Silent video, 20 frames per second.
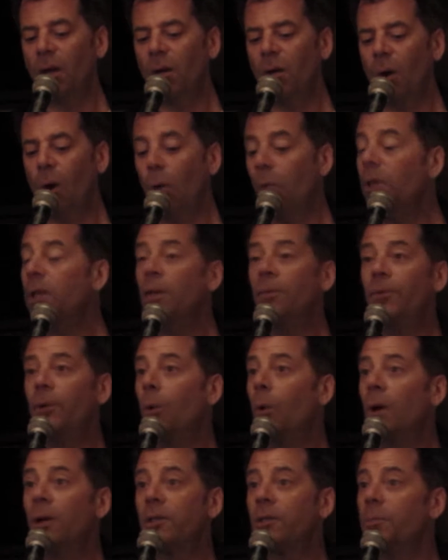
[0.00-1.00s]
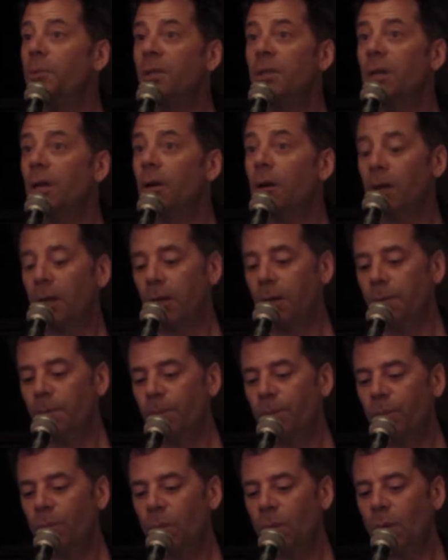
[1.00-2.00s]
Only if you want it to be done.
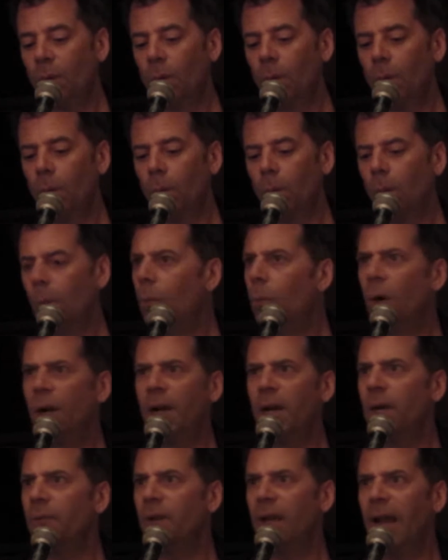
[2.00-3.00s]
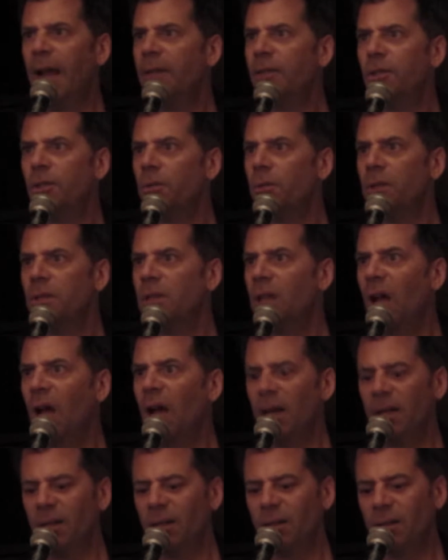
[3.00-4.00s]
What kind of an answer is
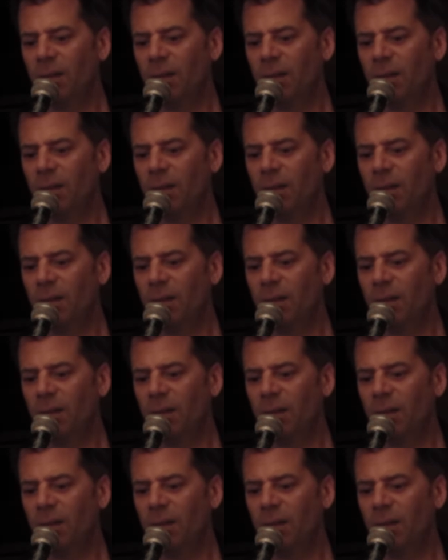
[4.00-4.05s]
that?